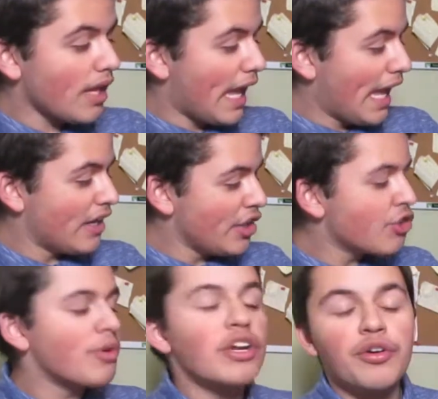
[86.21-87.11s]
And
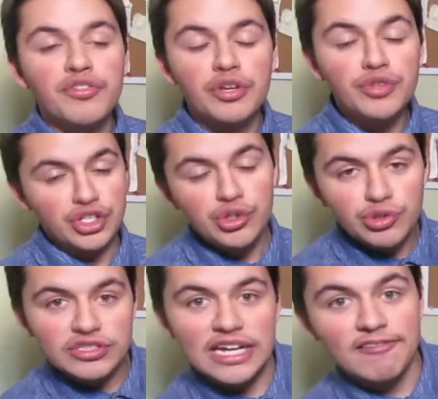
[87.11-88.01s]
under it also the New
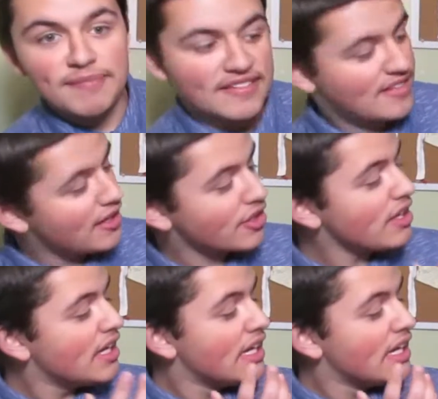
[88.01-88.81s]
York Times bestseller,